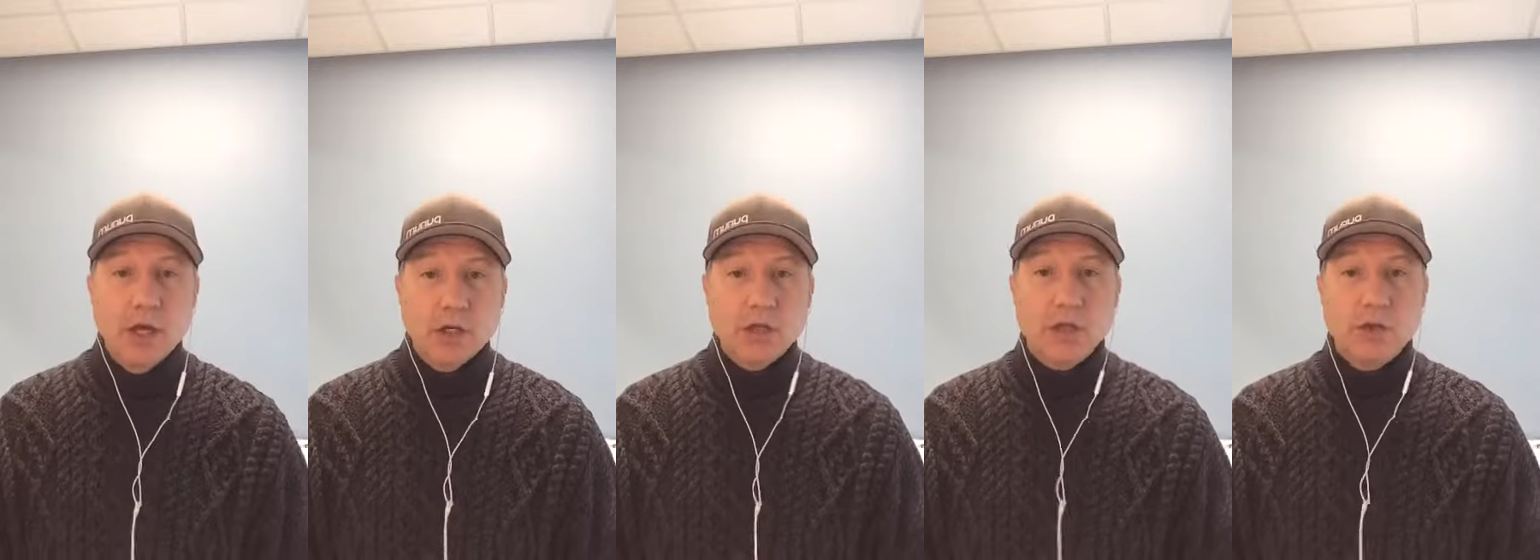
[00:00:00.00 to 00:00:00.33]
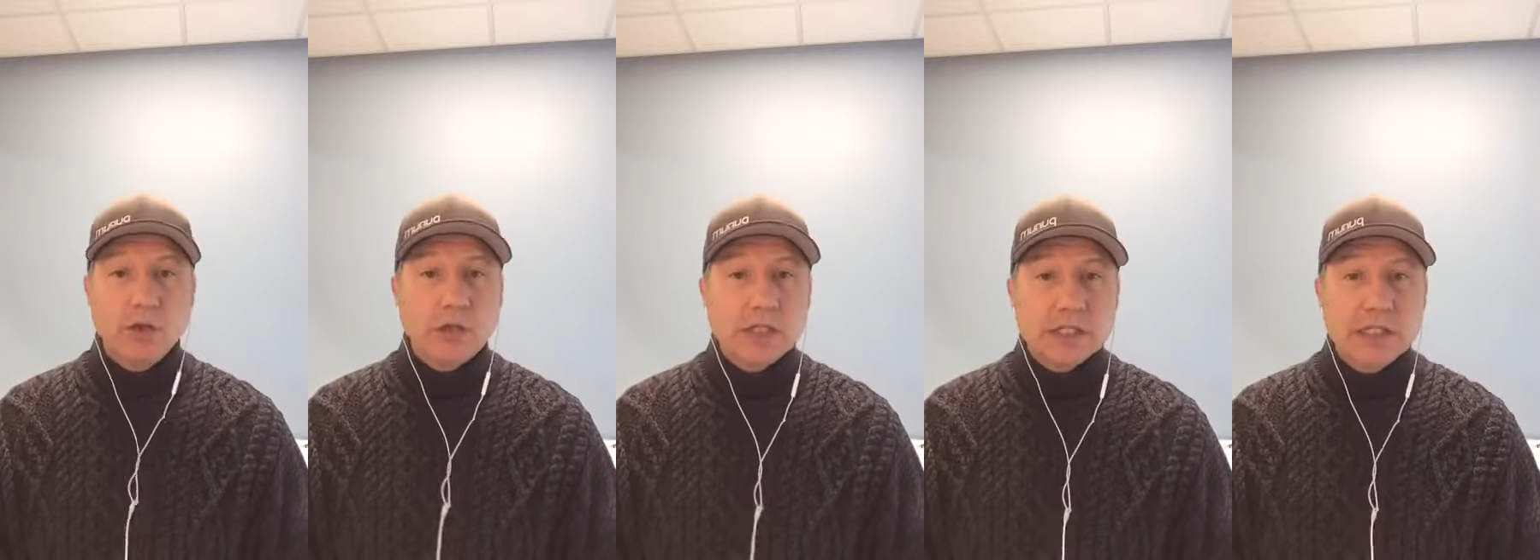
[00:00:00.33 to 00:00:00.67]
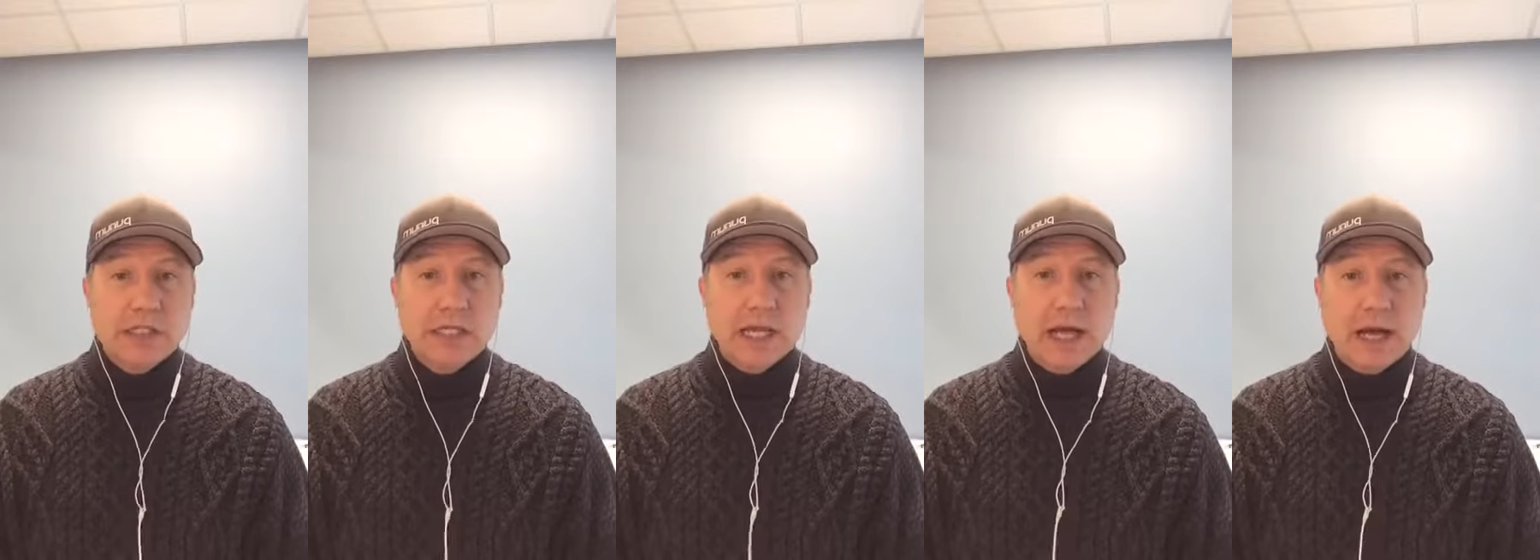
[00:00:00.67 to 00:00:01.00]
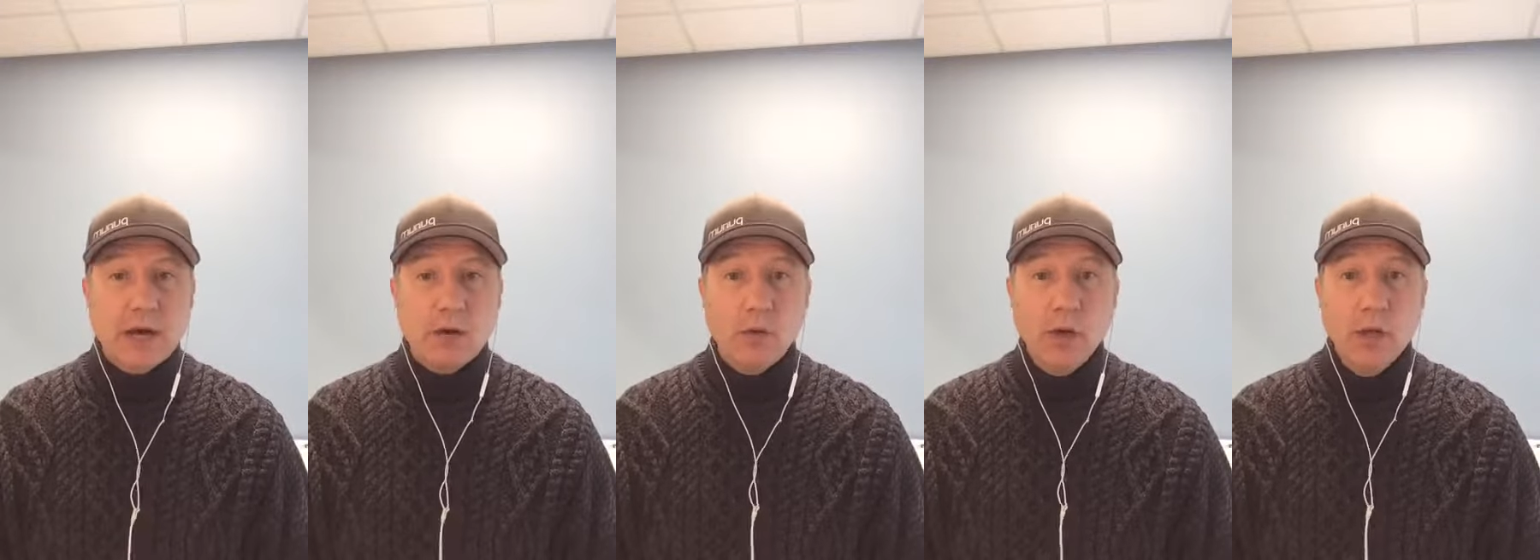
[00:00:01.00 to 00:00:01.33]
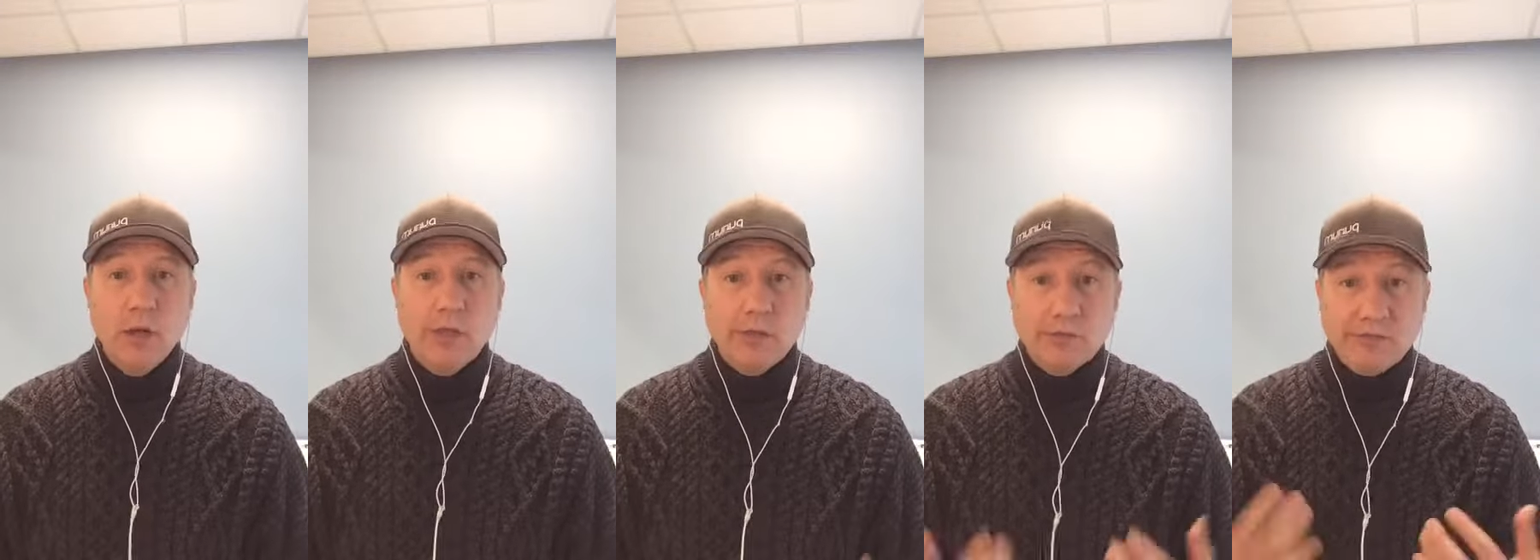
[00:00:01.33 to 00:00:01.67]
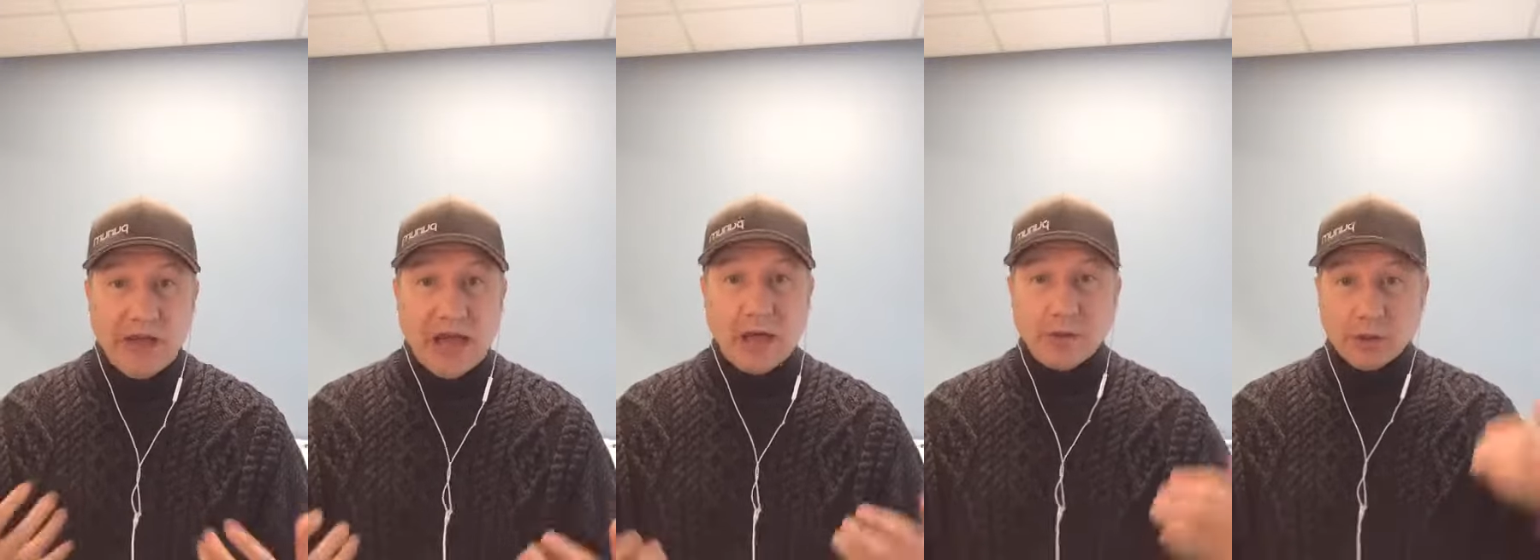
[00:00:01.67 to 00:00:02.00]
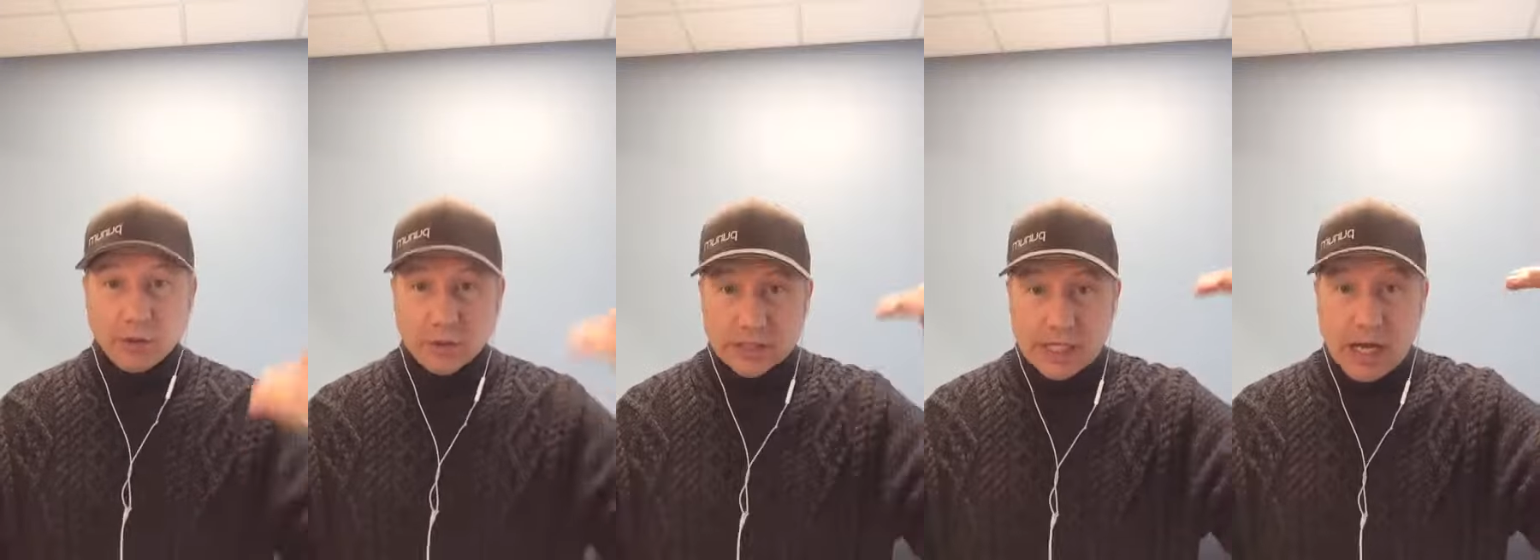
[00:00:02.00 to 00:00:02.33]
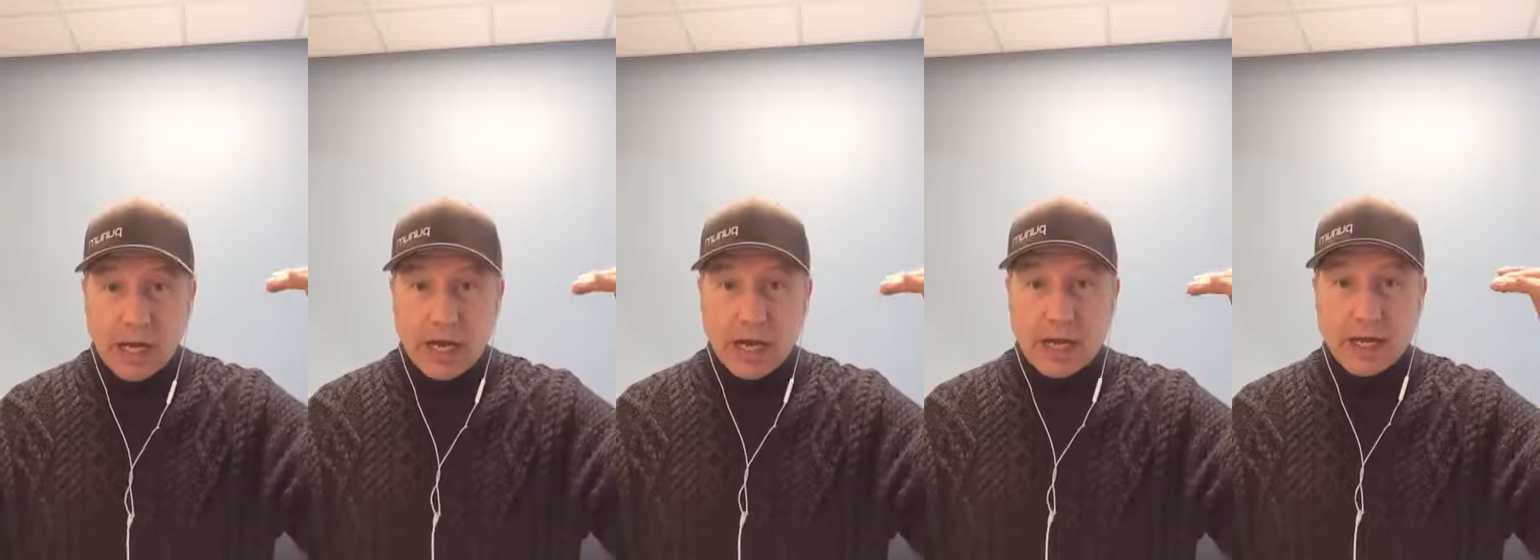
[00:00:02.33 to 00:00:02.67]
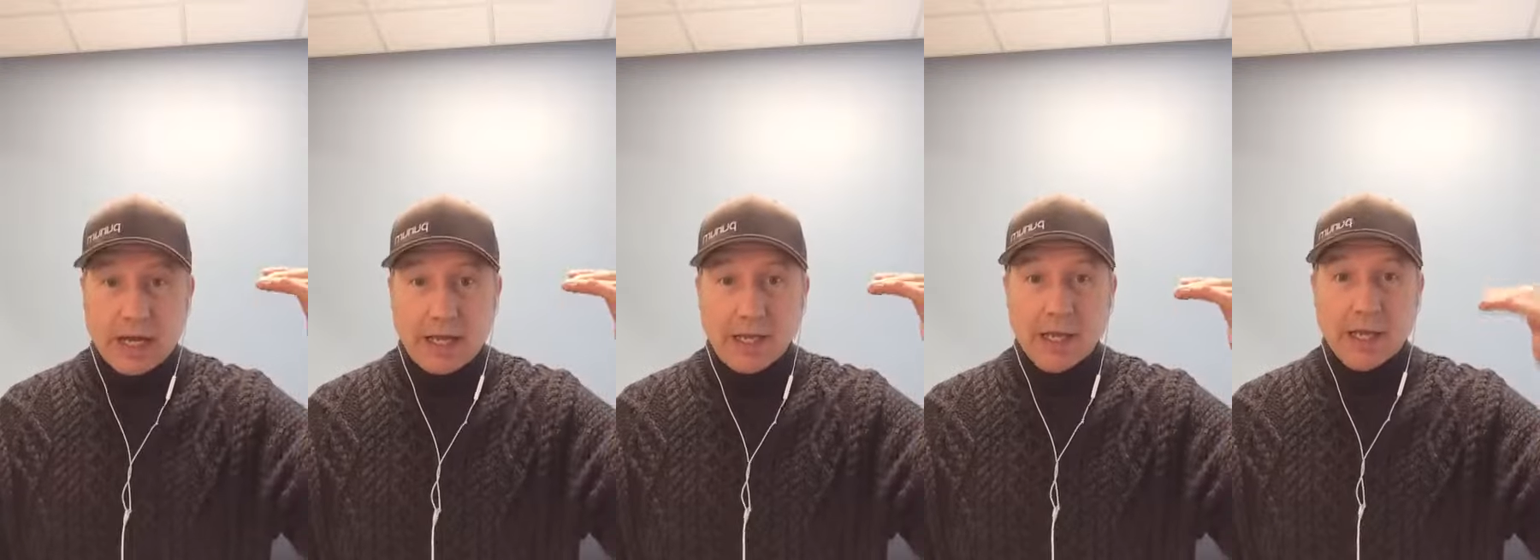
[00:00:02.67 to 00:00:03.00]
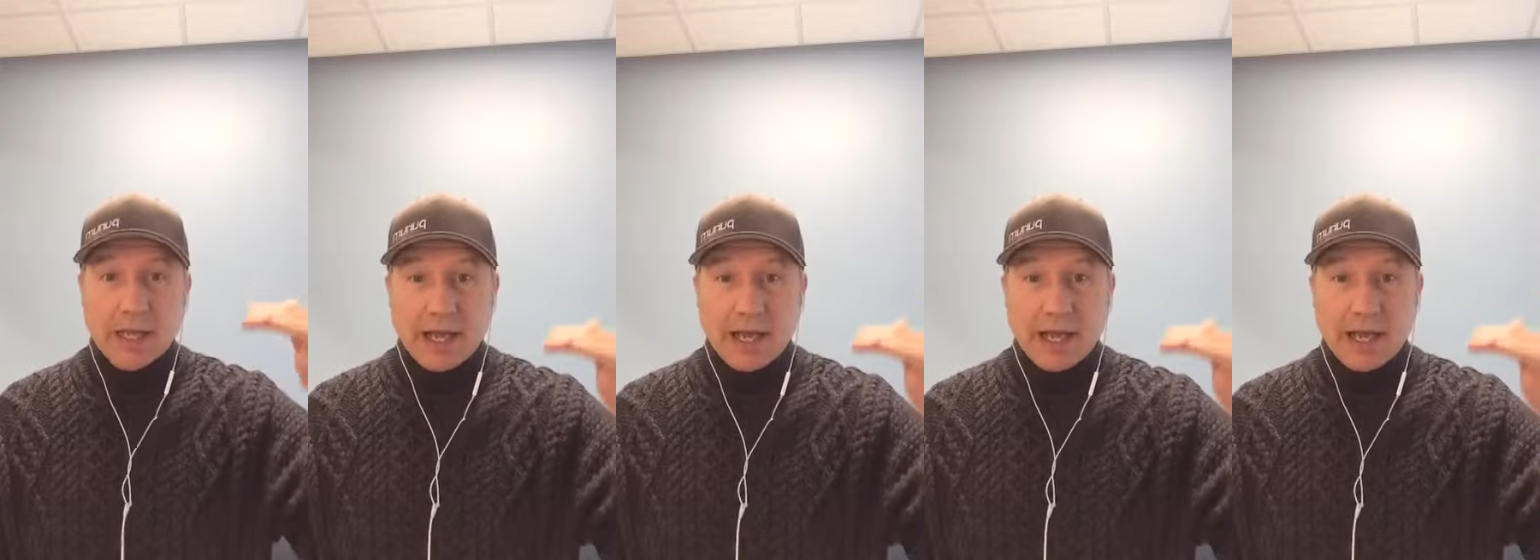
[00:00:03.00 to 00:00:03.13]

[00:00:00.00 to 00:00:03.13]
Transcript: So you can see how the value is high